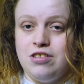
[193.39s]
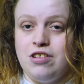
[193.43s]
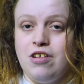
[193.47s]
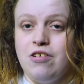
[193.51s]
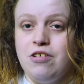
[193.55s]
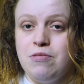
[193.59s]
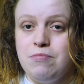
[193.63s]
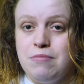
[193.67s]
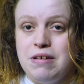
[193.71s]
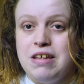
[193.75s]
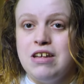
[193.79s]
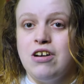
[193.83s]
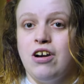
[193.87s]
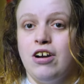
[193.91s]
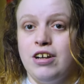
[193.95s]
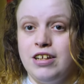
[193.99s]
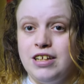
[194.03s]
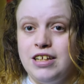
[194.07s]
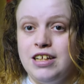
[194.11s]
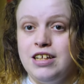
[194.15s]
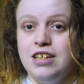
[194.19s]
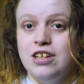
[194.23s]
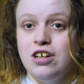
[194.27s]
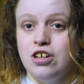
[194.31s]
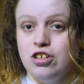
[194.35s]
The only meat I
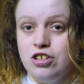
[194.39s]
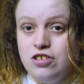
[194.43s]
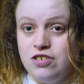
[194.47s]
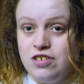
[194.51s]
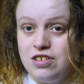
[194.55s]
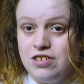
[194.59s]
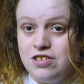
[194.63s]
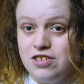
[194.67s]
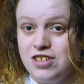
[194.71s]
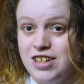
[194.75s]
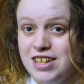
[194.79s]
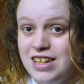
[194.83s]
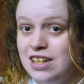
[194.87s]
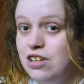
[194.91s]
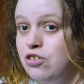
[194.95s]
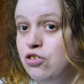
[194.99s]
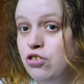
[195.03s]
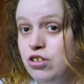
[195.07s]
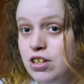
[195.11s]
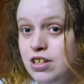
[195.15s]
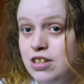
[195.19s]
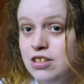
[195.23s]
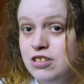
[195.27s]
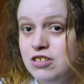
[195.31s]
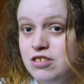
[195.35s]
eat is chicken
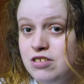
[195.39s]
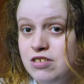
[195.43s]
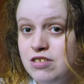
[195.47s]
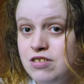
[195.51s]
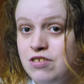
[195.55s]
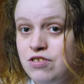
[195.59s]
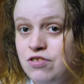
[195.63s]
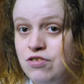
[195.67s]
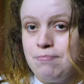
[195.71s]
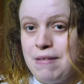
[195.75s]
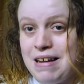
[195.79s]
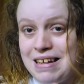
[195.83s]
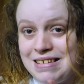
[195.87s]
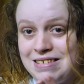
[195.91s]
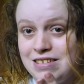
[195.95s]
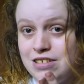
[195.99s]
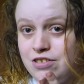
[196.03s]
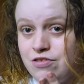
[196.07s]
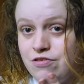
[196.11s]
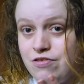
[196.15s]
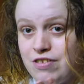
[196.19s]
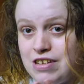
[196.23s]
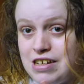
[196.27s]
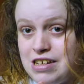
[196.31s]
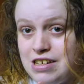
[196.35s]
nuggets,
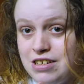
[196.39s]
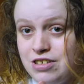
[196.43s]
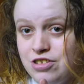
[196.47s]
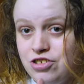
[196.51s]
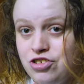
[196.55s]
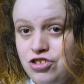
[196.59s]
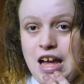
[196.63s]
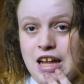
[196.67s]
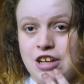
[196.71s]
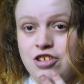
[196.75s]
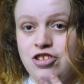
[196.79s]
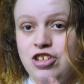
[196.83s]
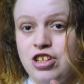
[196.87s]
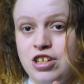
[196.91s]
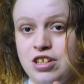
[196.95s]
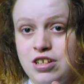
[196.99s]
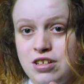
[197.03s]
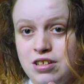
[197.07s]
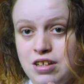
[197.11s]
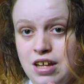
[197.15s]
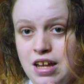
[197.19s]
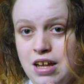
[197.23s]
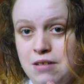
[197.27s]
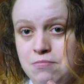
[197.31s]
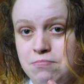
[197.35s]
battered fish,
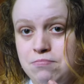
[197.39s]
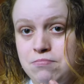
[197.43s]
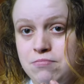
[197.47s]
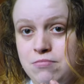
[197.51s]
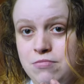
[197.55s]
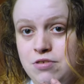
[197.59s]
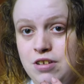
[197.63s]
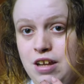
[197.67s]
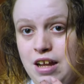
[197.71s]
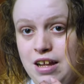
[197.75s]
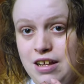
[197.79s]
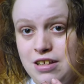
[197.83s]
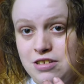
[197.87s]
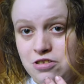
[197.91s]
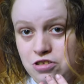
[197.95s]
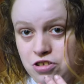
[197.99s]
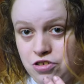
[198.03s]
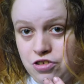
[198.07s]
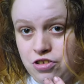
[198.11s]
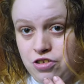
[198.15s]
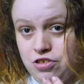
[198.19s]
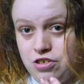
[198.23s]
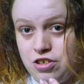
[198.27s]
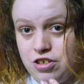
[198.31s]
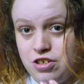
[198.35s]
and
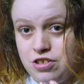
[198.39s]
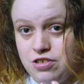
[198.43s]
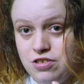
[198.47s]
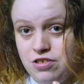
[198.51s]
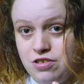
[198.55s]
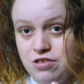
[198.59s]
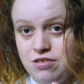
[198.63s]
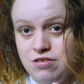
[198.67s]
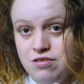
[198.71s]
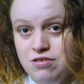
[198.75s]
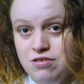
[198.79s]
sausages.